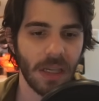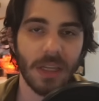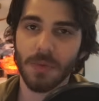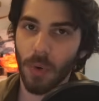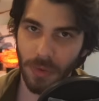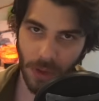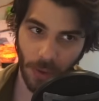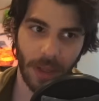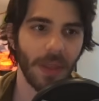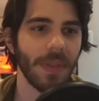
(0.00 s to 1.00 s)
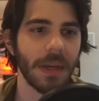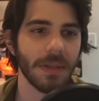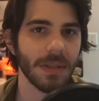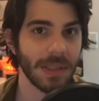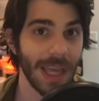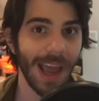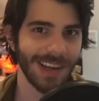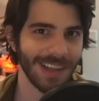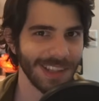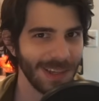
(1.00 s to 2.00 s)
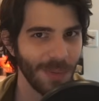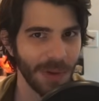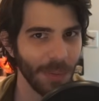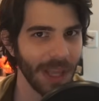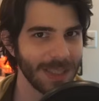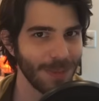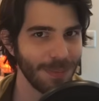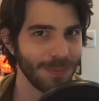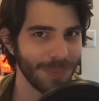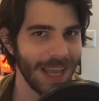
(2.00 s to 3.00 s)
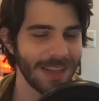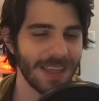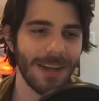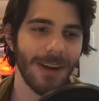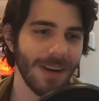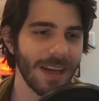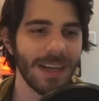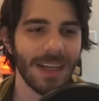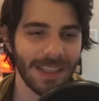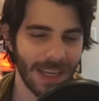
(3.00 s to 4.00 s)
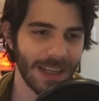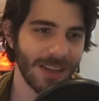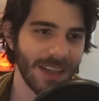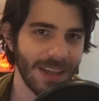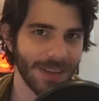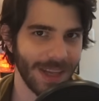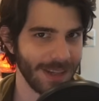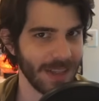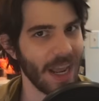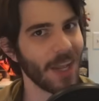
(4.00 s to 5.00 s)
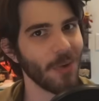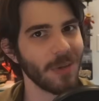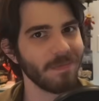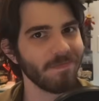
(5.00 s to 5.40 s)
it is worth noting that that is technically, we like to be pedantic here, technically that is inaccurate.